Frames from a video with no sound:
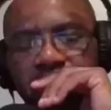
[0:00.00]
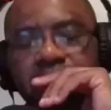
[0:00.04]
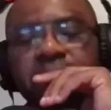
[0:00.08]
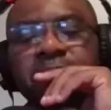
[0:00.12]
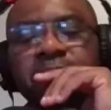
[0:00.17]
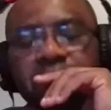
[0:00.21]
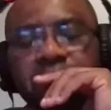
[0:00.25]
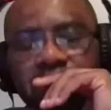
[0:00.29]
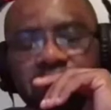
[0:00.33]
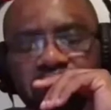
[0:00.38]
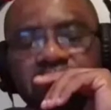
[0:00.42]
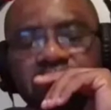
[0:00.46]
blood
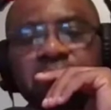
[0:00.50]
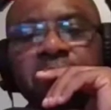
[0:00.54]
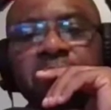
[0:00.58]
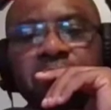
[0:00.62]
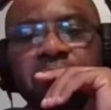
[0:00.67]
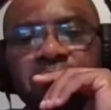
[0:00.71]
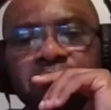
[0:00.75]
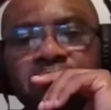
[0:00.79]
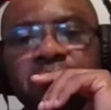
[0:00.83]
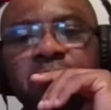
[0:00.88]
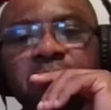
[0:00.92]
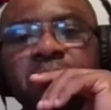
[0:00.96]
pressure
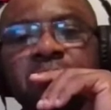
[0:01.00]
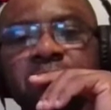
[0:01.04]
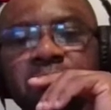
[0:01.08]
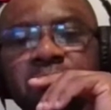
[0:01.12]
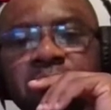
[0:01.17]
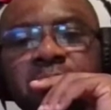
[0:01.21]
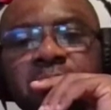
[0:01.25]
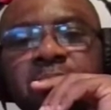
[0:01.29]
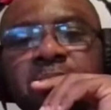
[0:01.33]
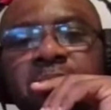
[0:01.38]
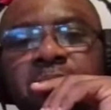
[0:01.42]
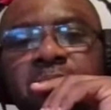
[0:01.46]

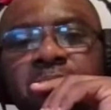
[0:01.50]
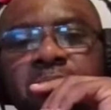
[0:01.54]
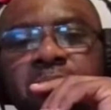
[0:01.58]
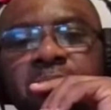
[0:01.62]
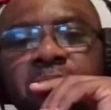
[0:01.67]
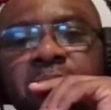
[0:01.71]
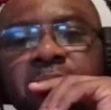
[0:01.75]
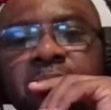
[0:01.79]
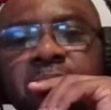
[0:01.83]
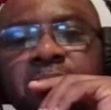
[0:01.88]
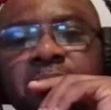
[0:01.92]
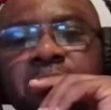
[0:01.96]
nowadays,
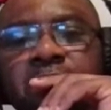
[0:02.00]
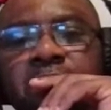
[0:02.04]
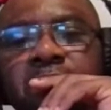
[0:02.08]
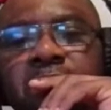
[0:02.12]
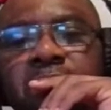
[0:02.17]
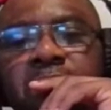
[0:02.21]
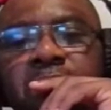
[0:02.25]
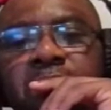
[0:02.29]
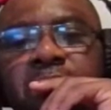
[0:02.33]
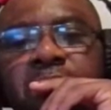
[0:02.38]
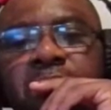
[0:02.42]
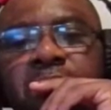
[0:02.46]

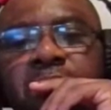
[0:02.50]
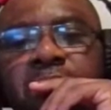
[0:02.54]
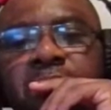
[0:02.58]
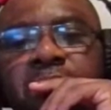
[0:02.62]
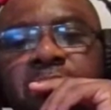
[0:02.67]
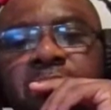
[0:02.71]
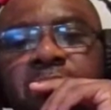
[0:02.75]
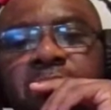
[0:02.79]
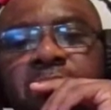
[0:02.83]
it